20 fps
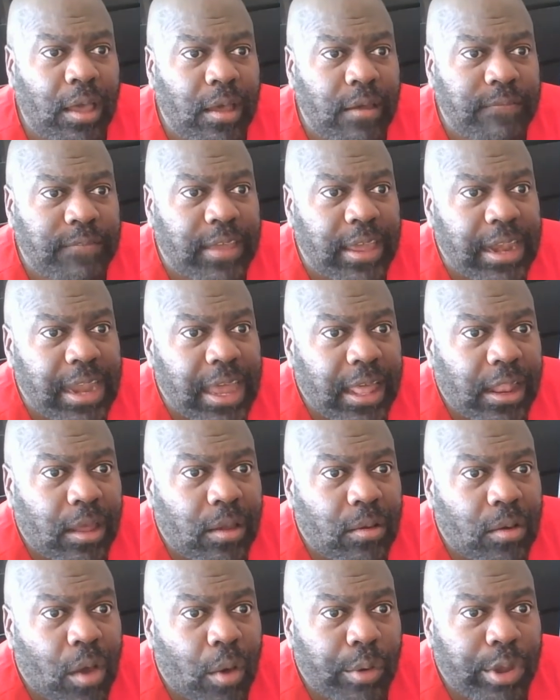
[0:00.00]
of
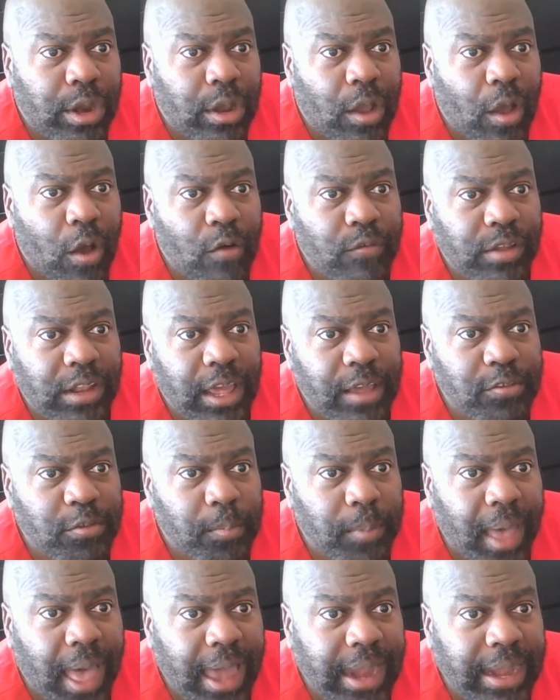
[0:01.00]
Canelo going to Kovalev's
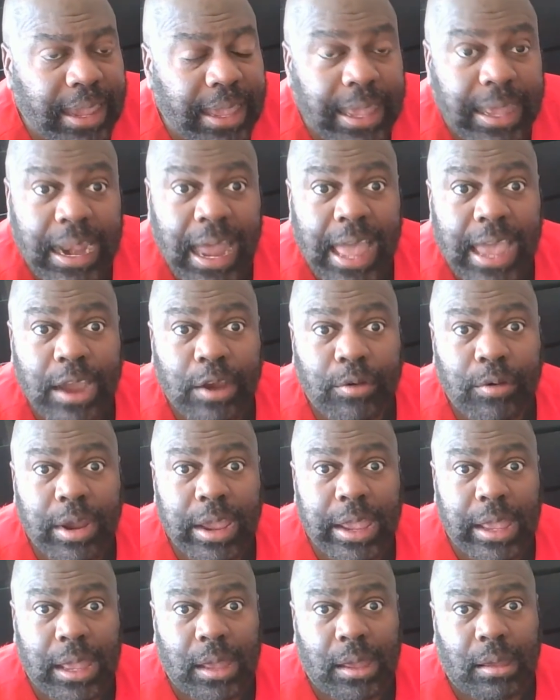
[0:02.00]
body, and I
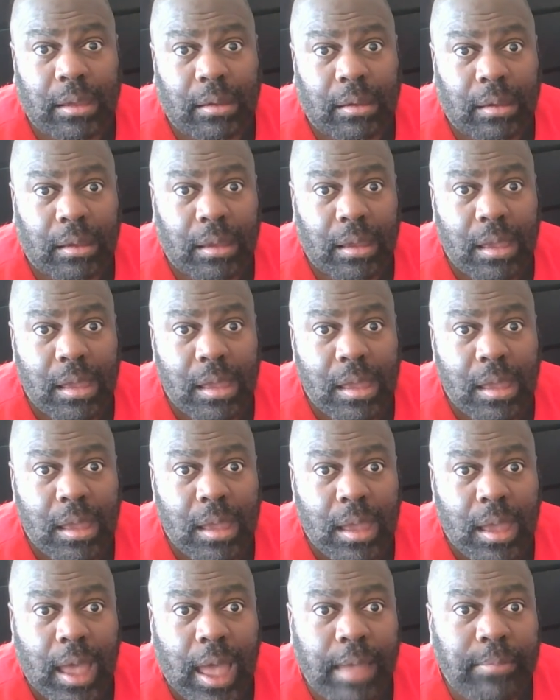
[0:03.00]
agree.
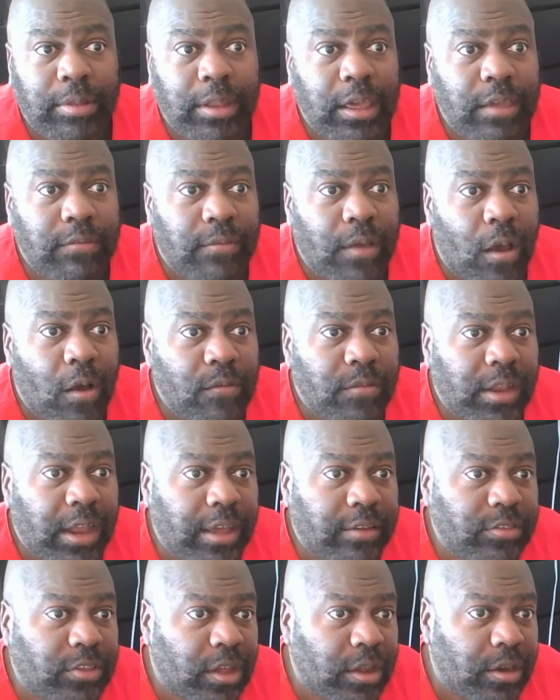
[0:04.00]
I believe
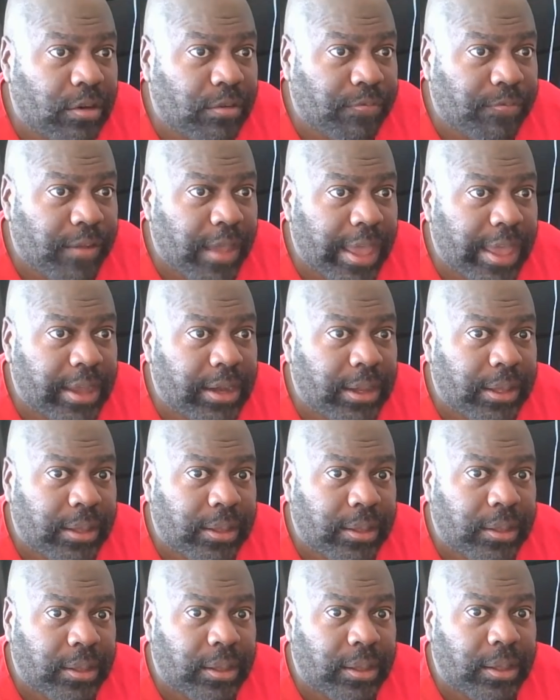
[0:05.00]
Kovalev's underfed.
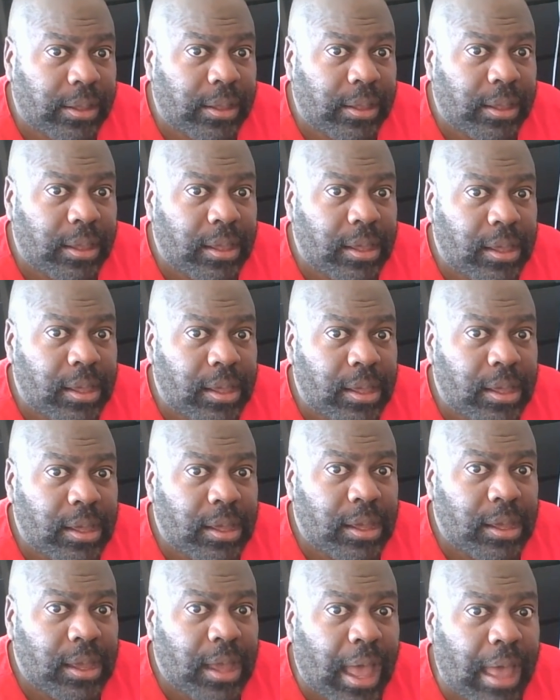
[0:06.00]

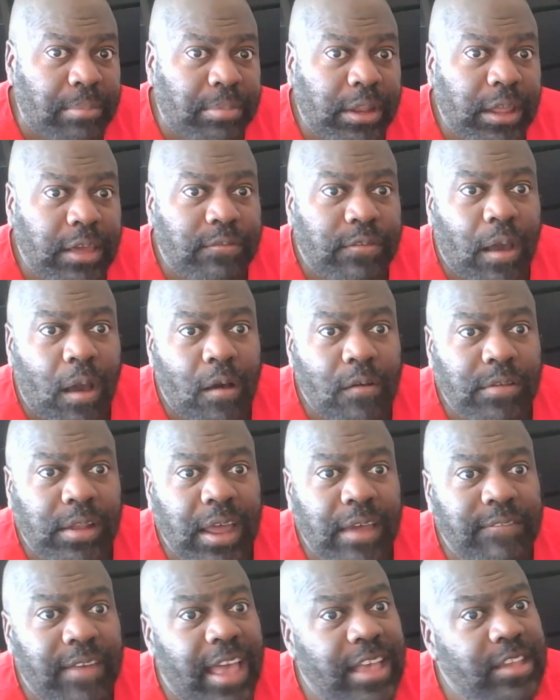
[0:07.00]
I believe
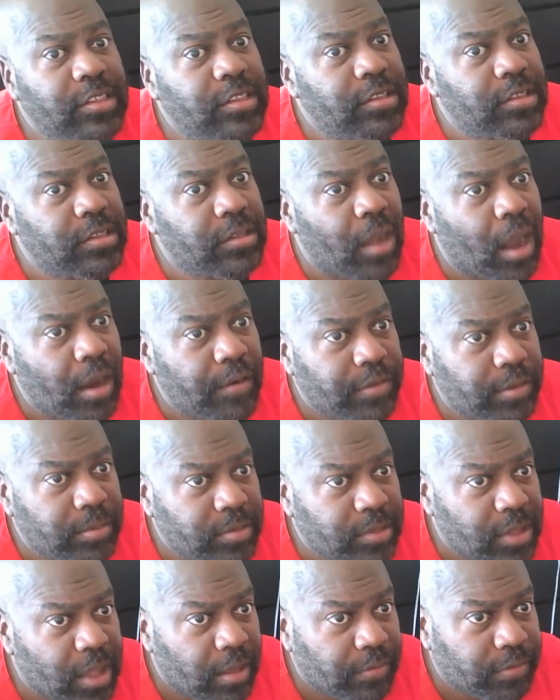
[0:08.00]
Kovalev has to starve
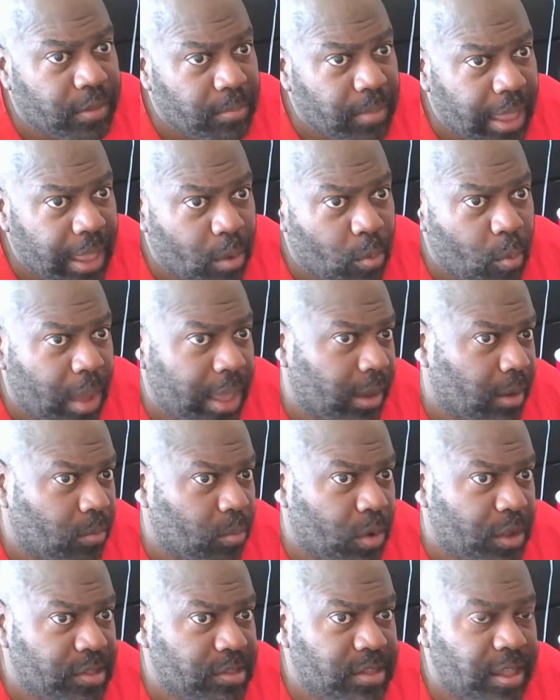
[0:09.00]
himself to make weight at
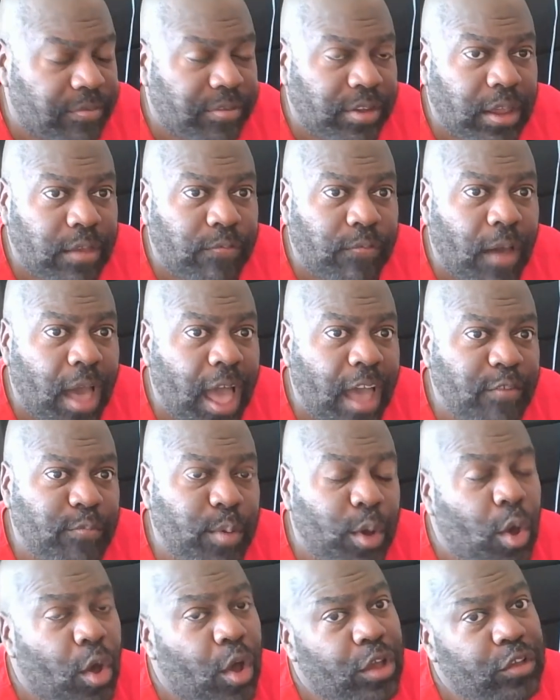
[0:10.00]
175
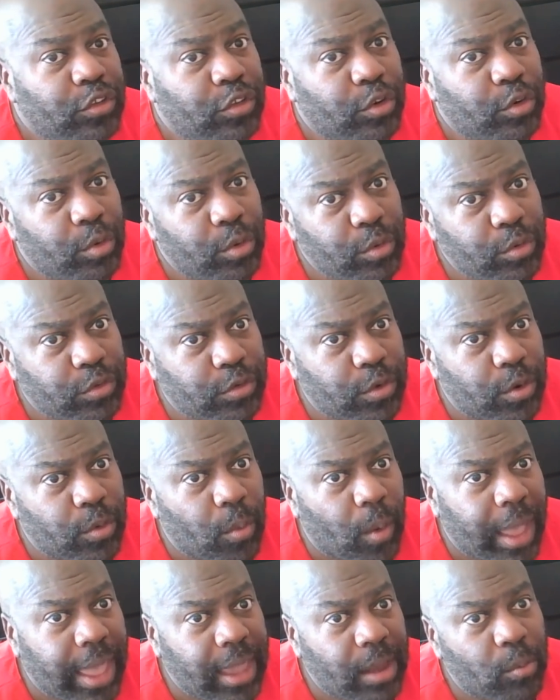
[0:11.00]
because
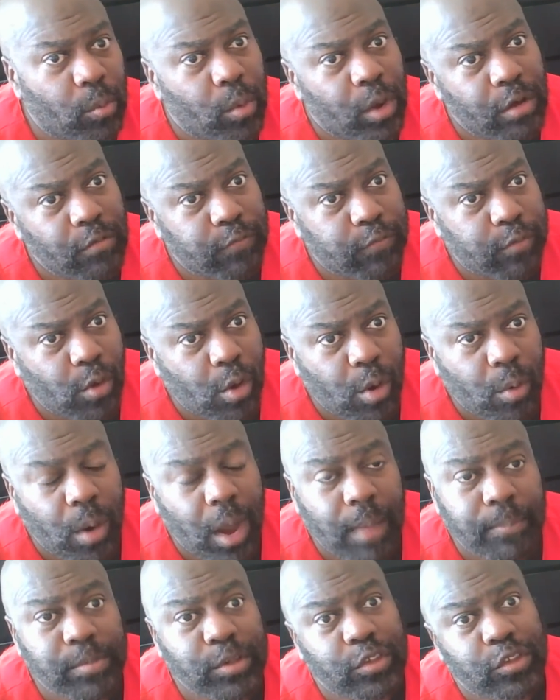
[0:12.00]
cruiserweight, one floor
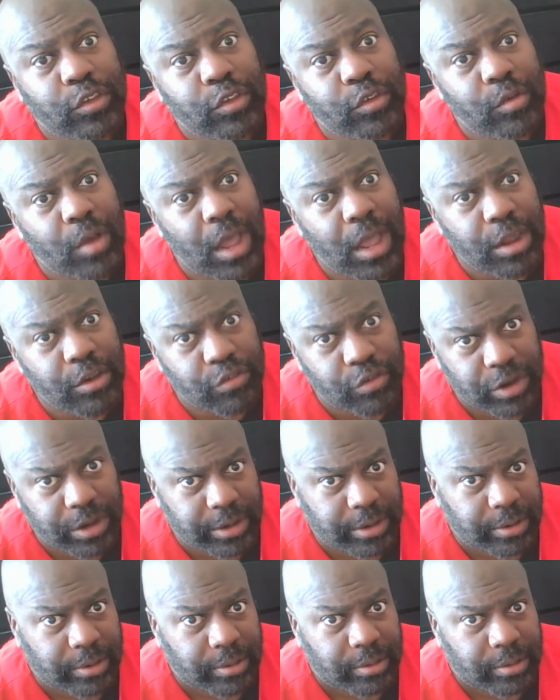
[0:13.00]
up, is 200.